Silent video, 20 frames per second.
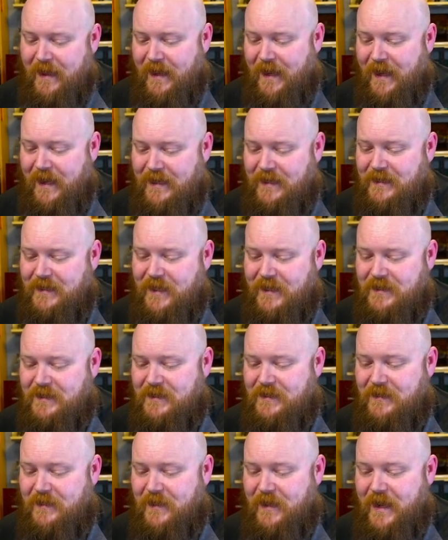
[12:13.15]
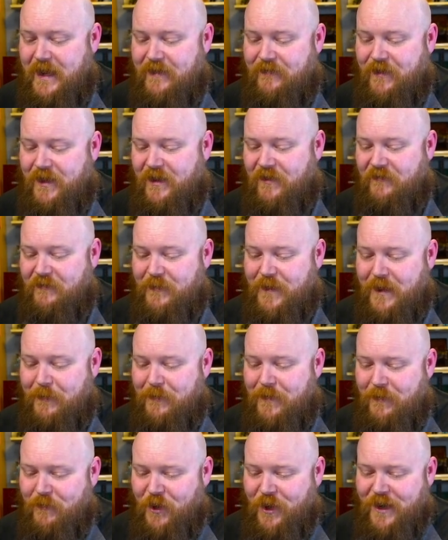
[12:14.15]
It does still have all of my
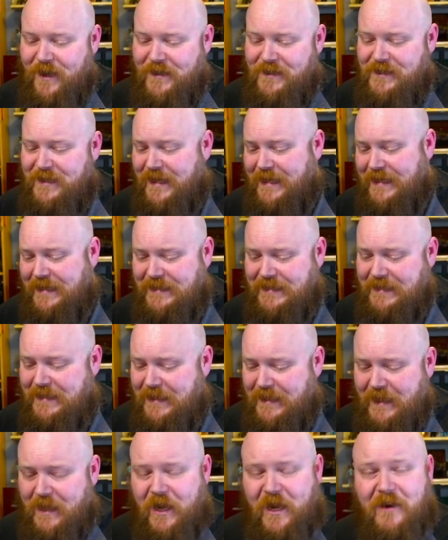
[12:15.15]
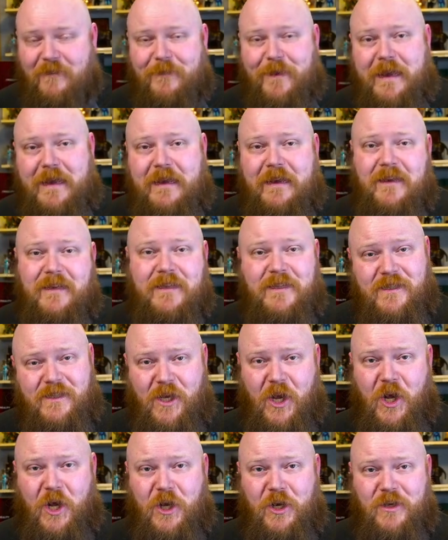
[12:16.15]
memories in it, all of my
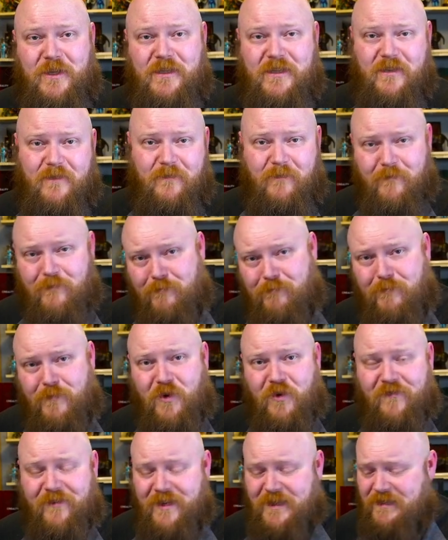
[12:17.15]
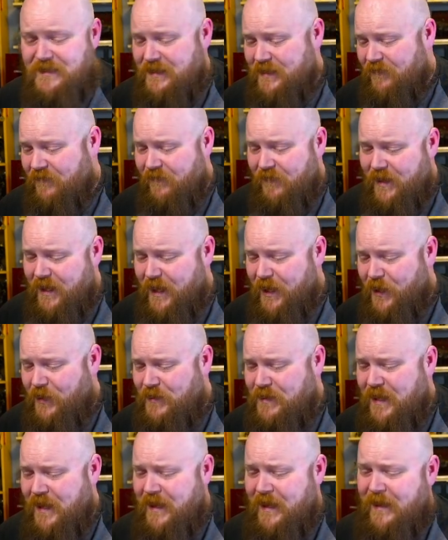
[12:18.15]
songs and movies and
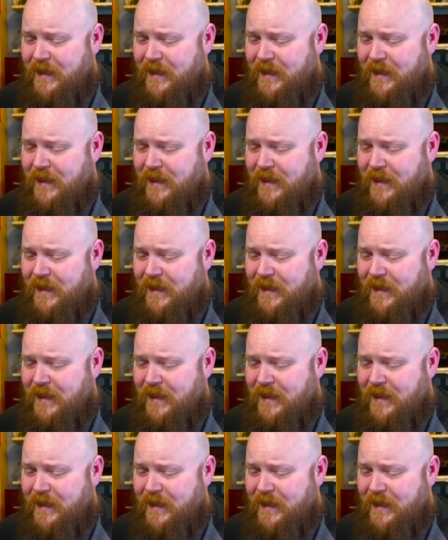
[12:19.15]
videos,